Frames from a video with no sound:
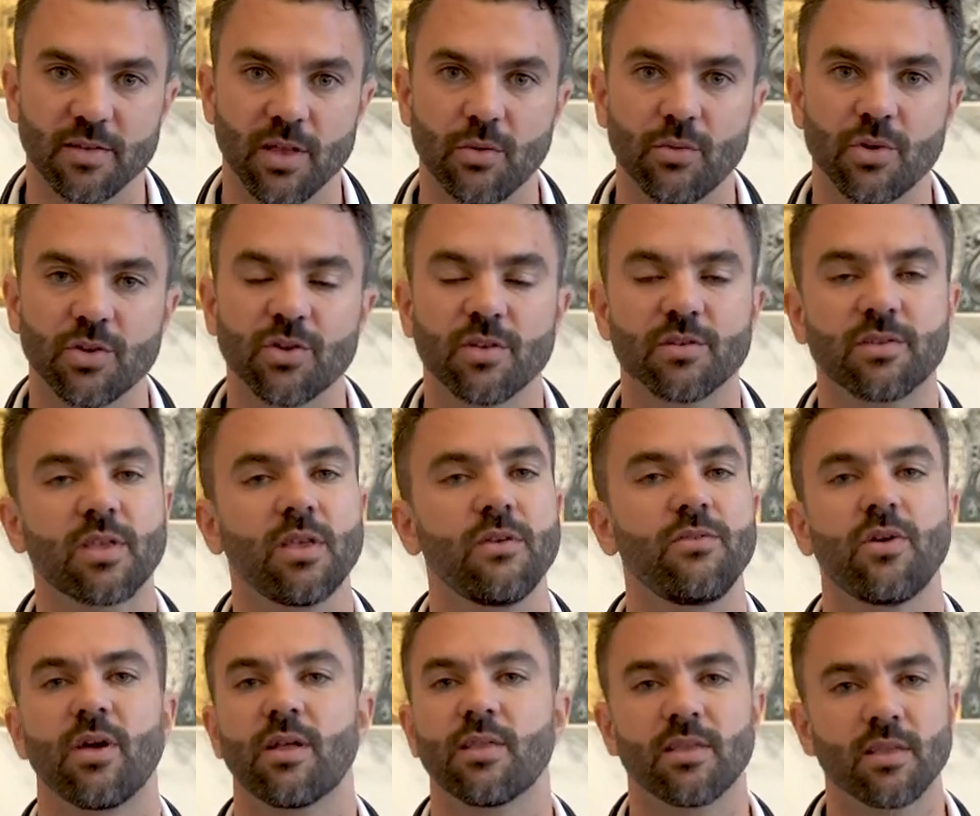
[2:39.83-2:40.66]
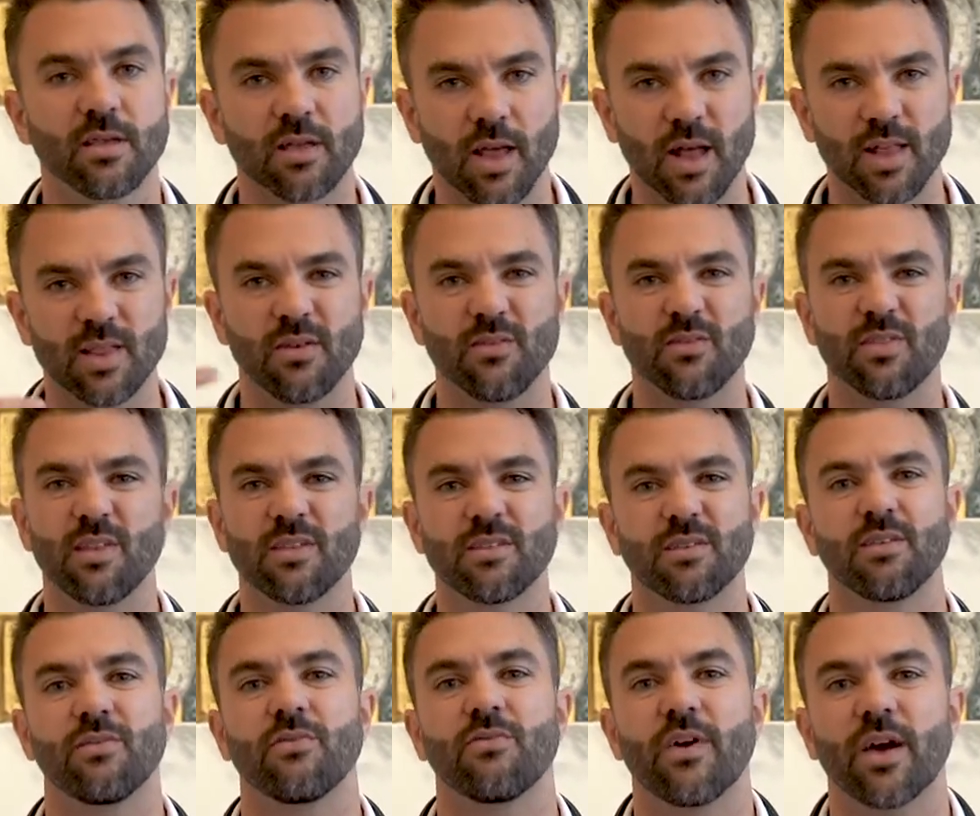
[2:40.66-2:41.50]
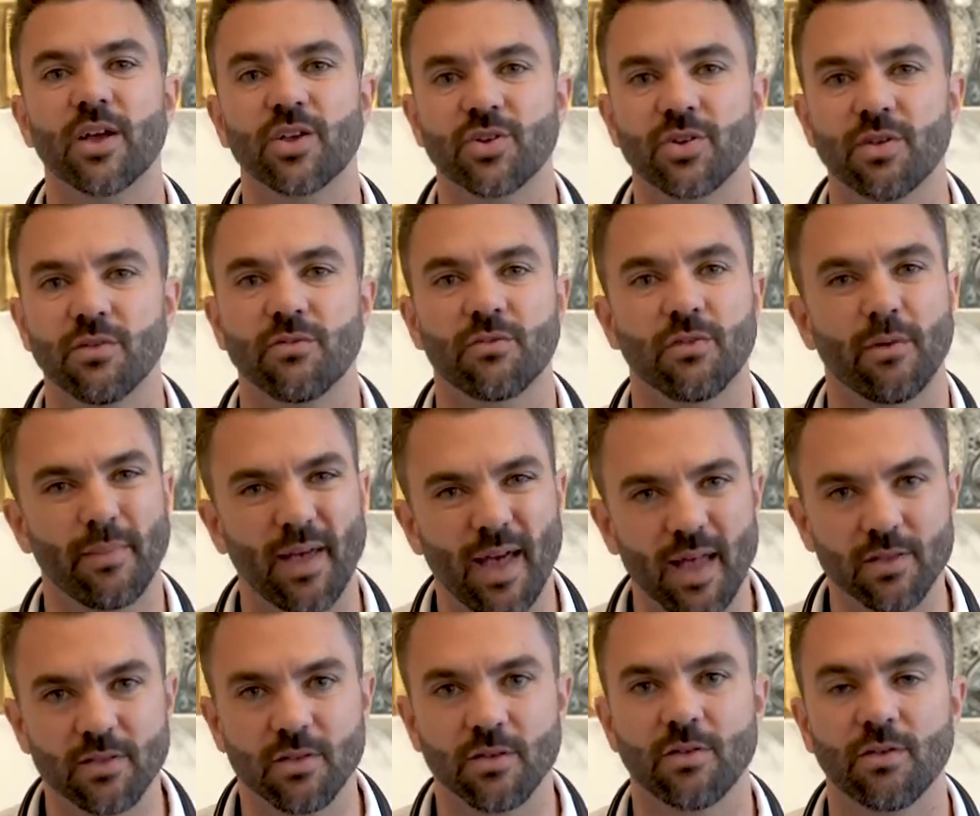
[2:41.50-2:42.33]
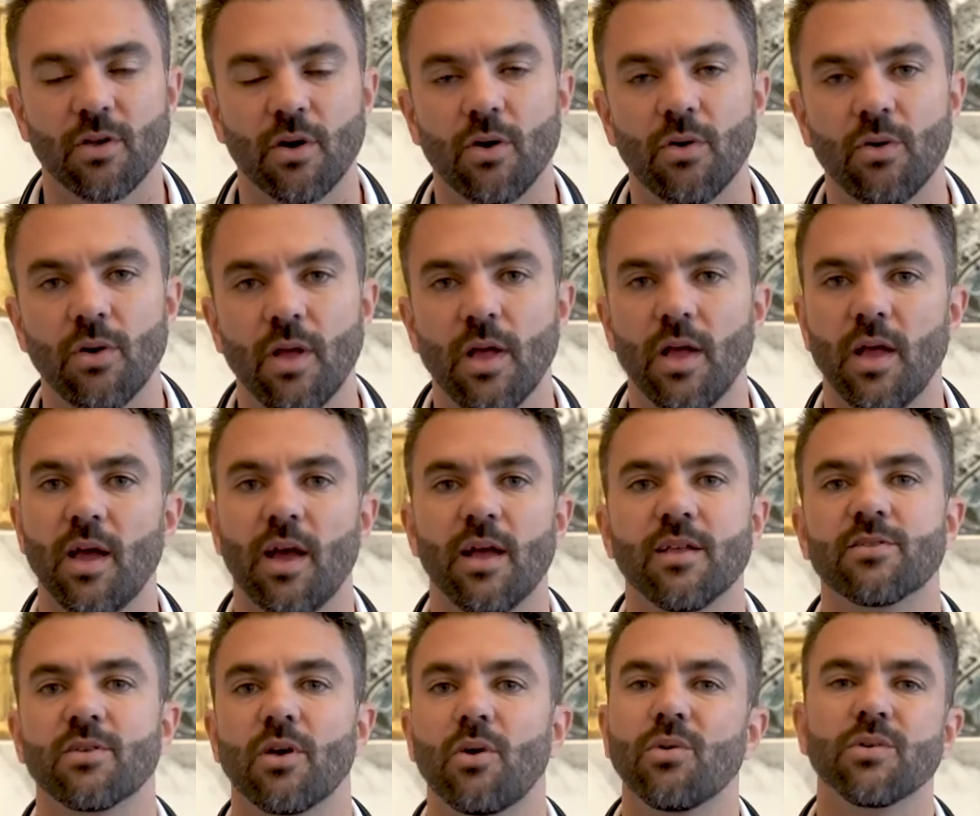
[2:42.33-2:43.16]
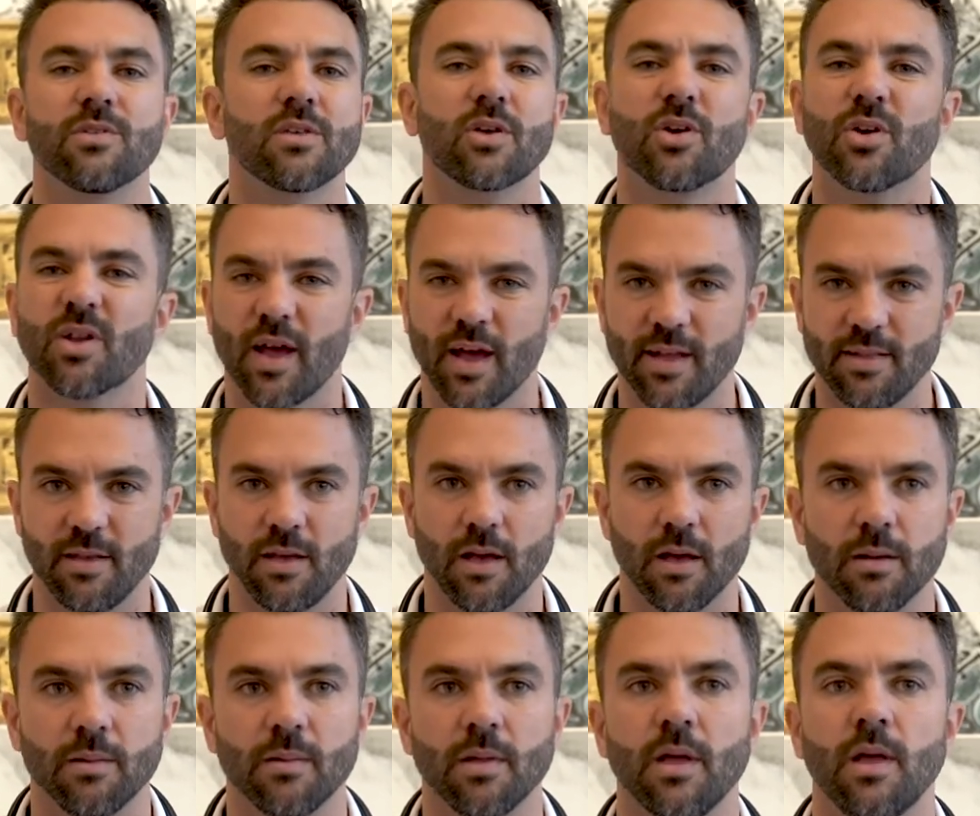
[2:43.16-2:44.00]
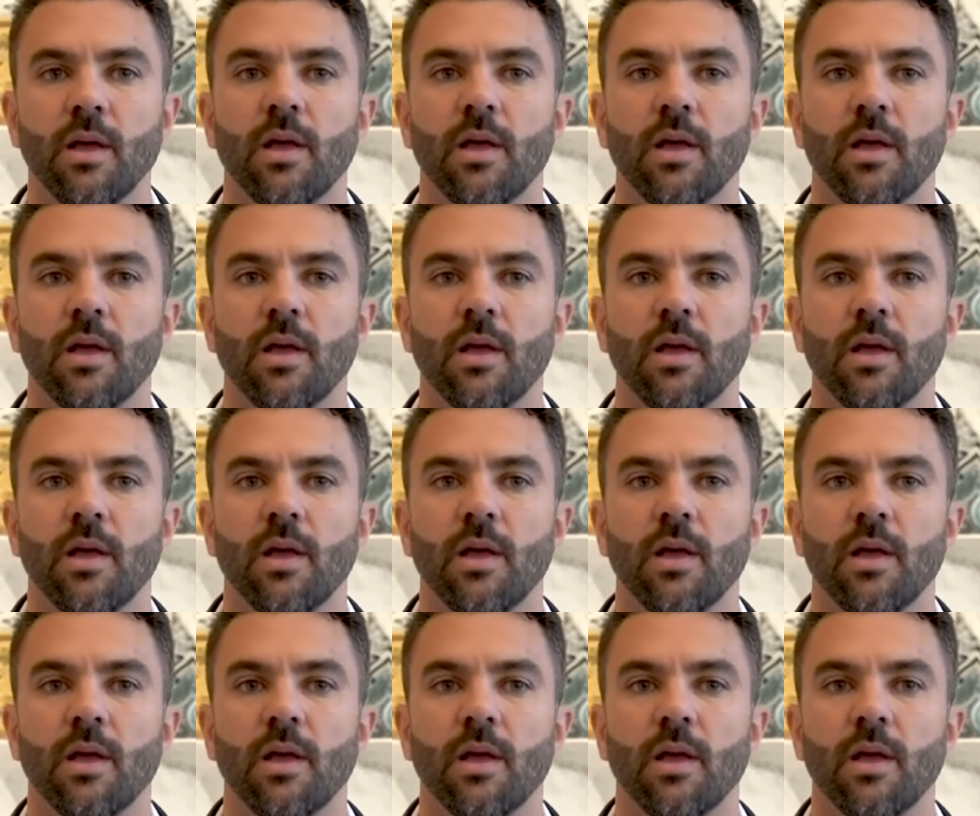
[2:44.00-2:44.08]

It will just give you a kind of disinfection from head to toe. It's always a good idea.